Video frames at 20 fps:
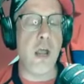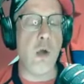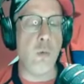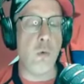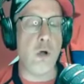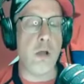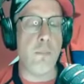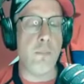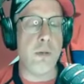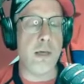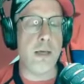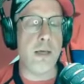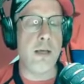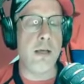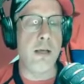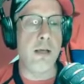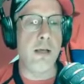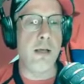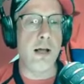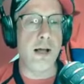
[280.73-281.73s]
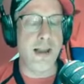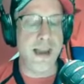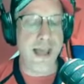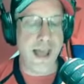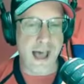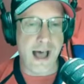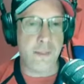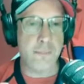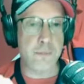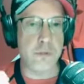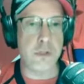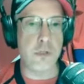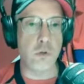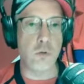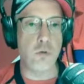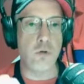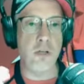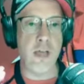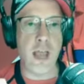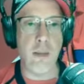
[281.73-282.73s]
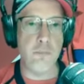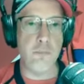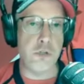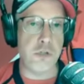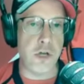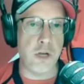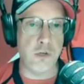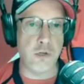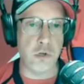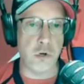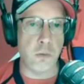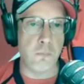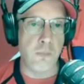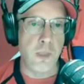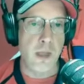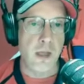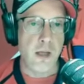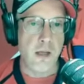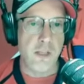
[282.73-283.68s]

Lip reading: It would be an absolute game changer.